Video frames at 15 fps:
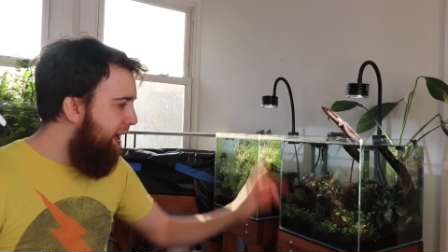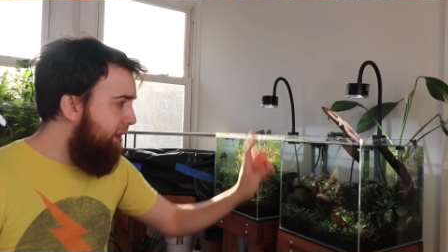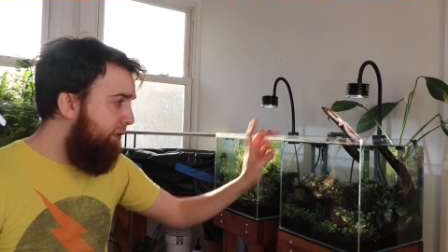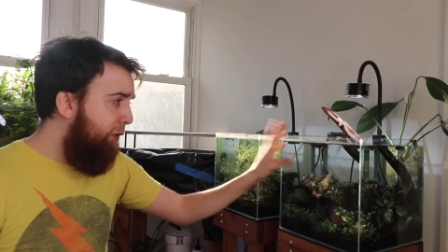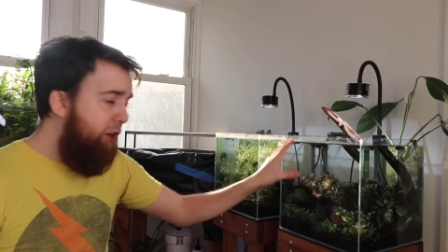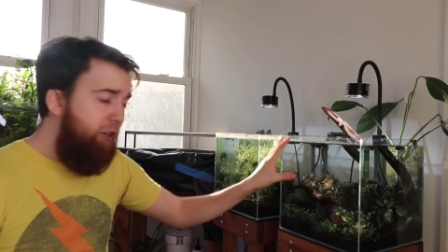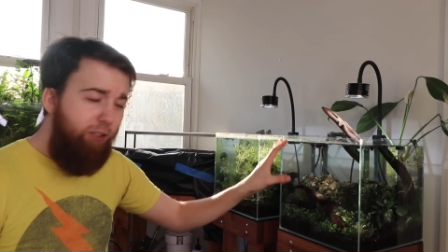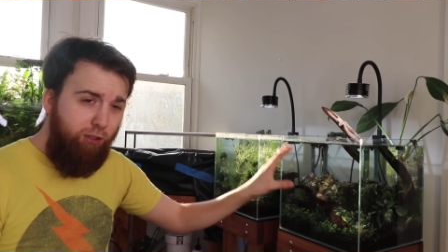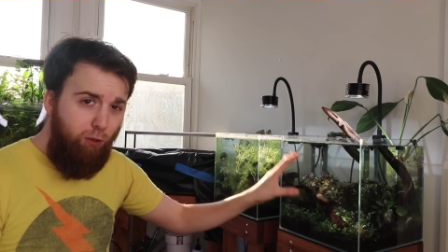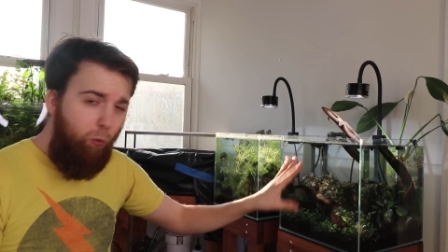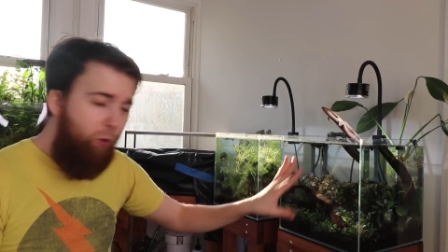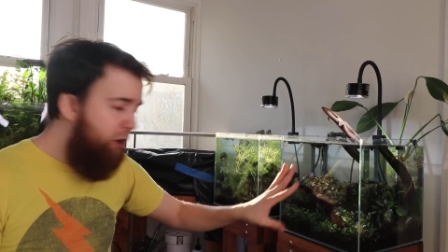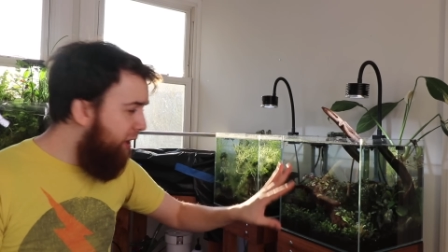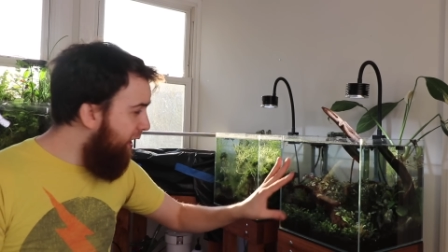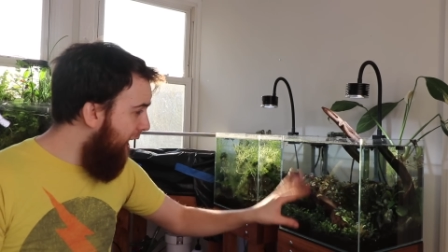As far as the
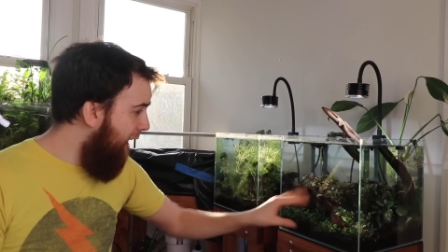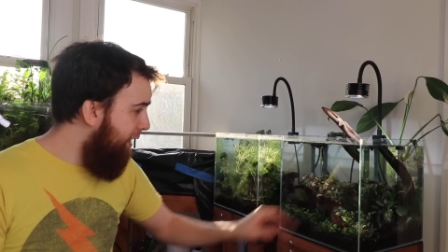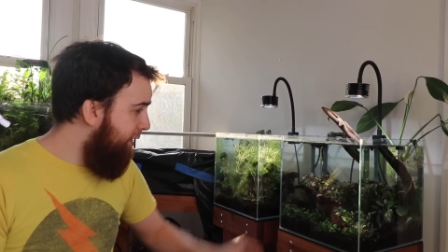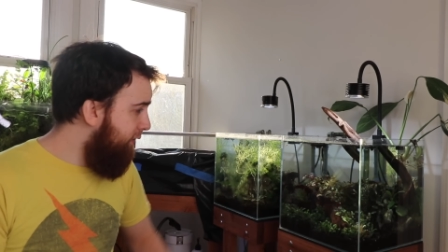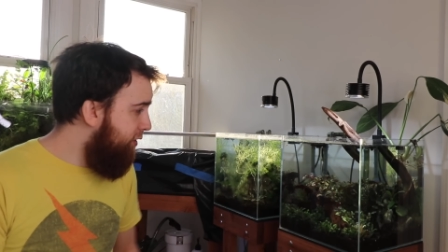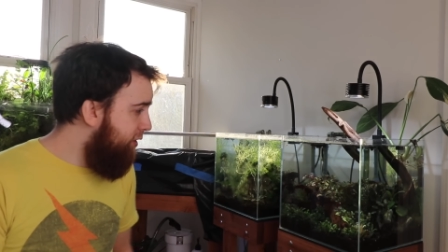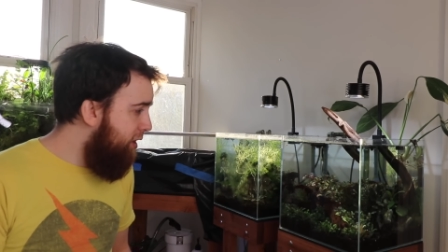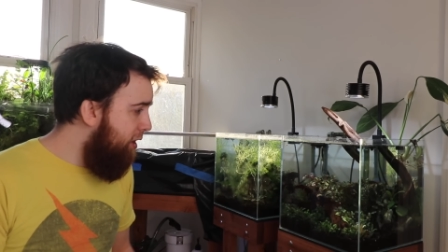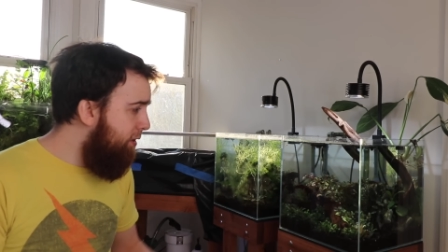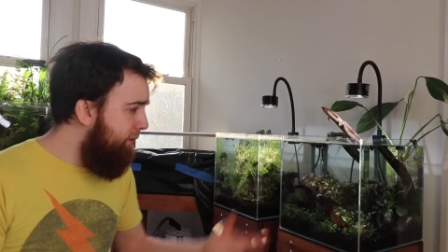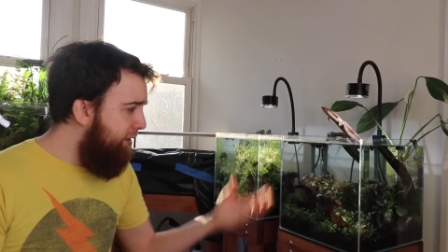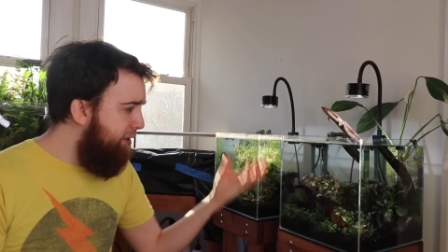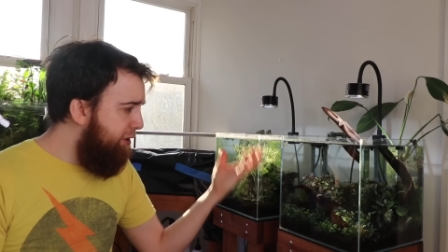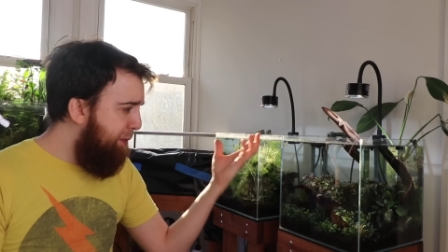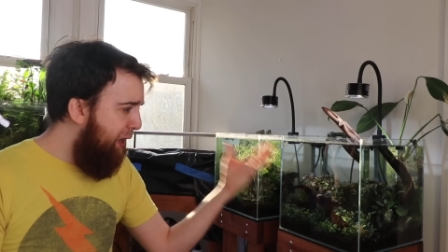wood and the
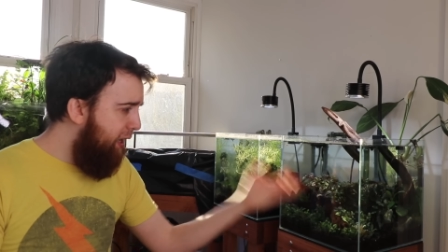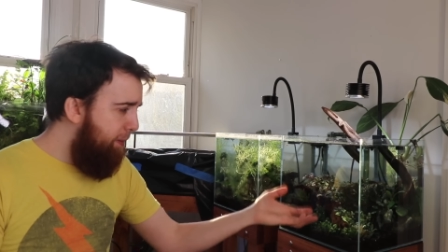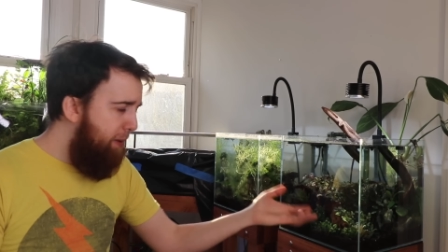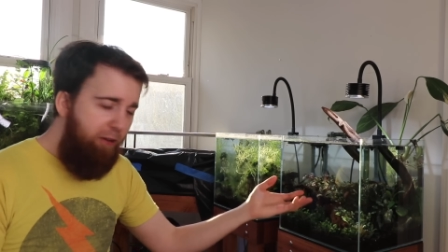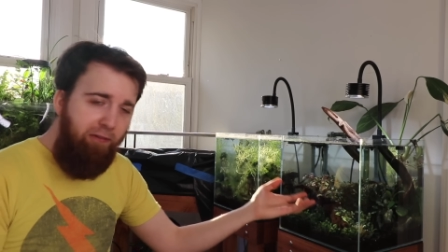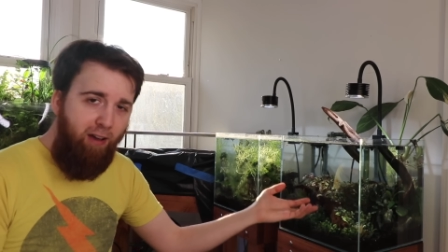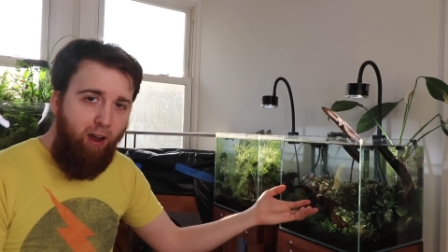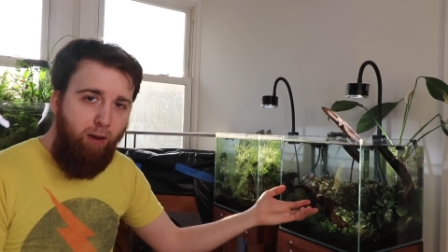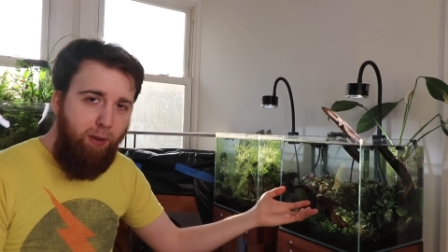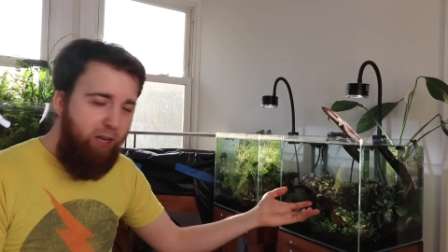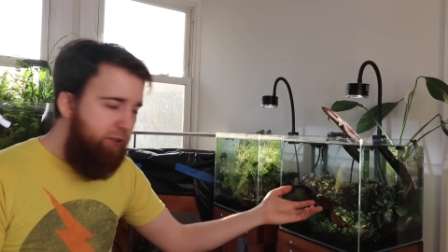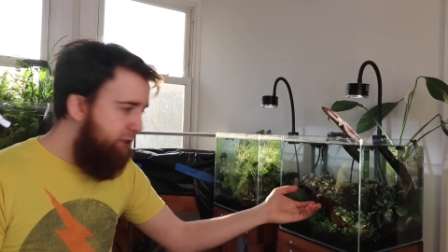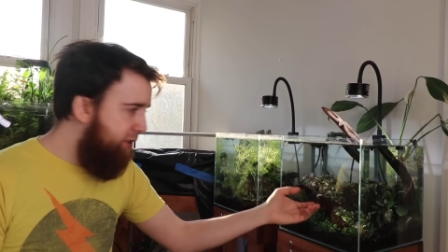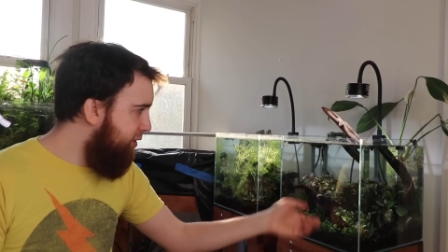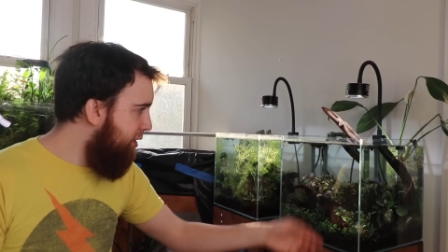stone, there's probably about 5
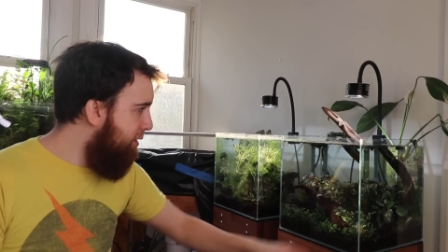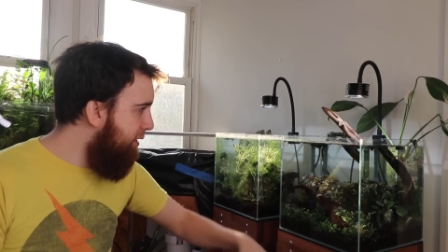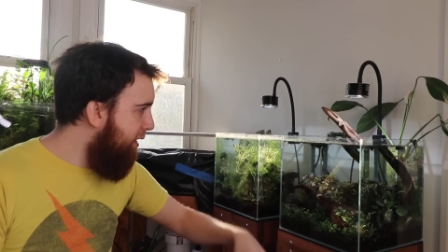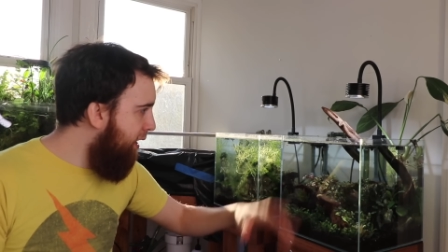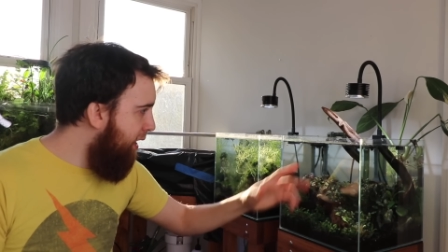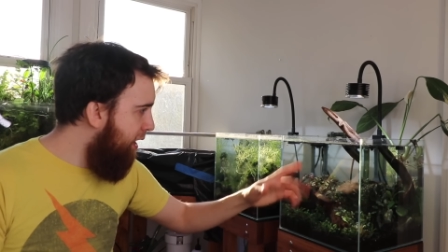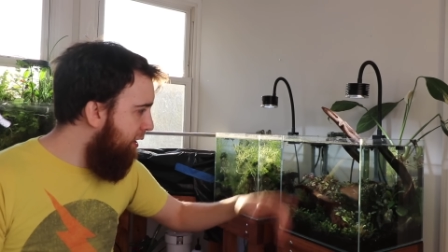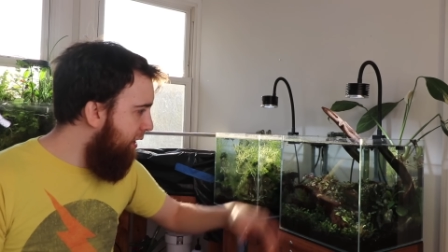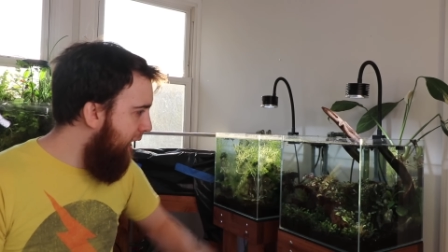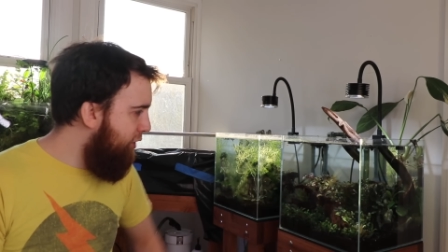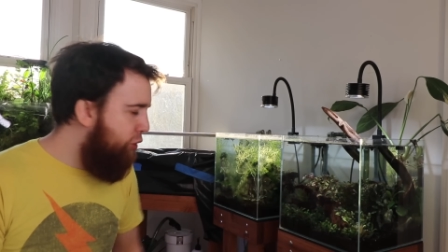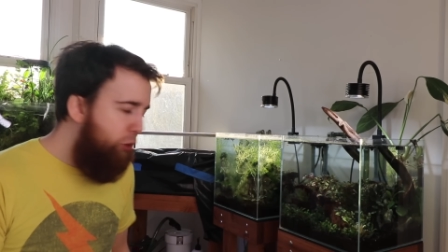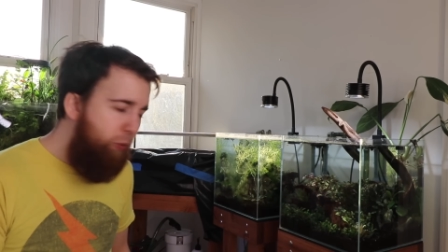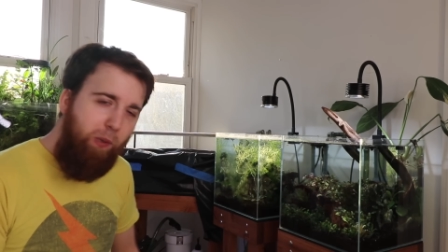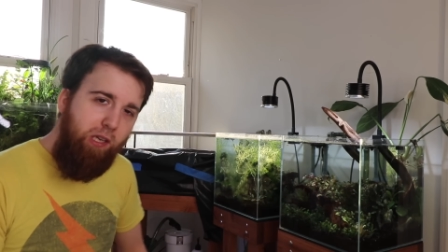pounds of stone in here and
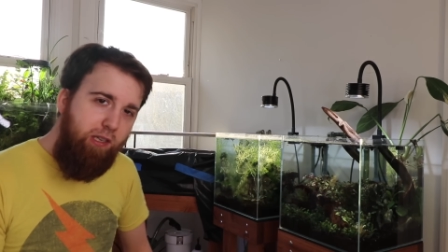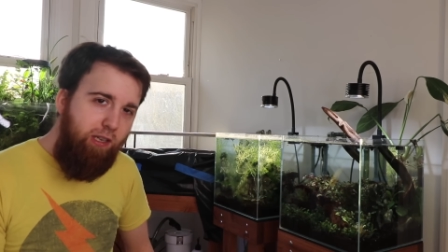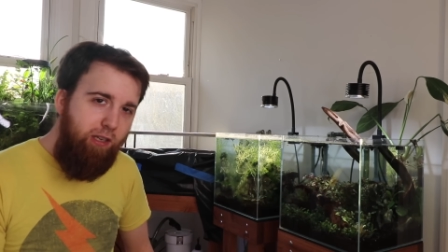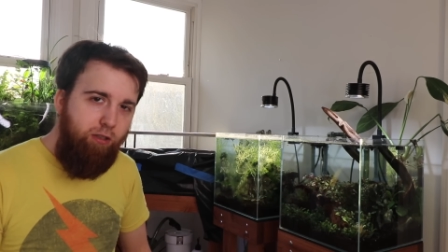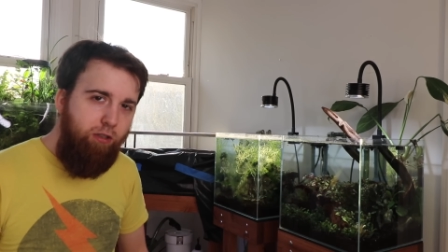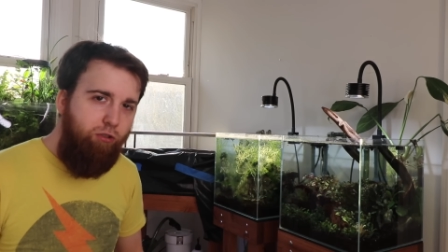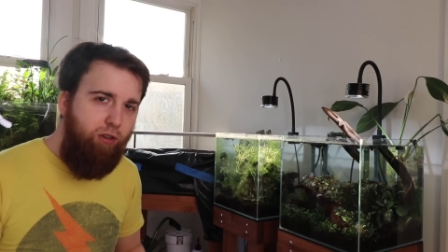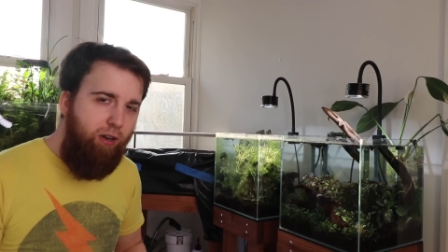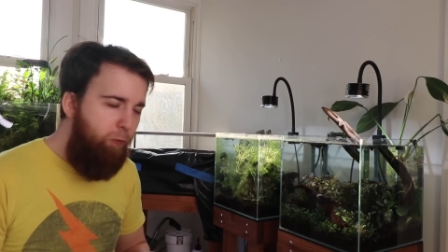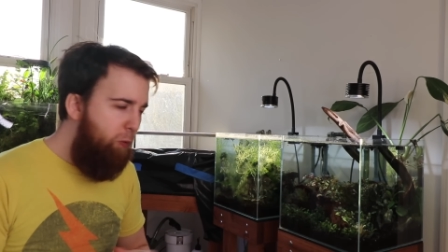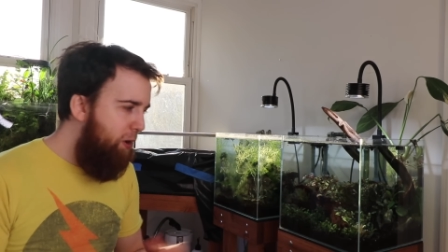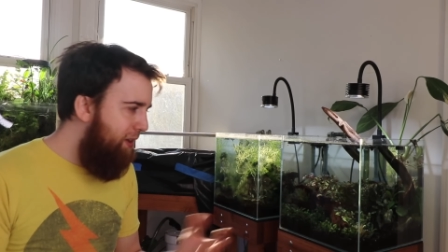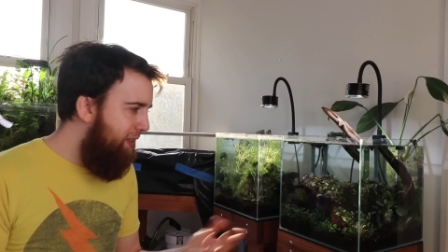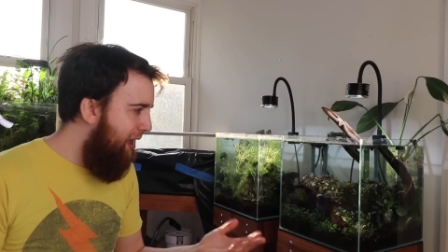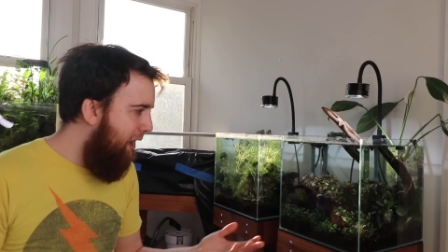2 pieces of driftwood.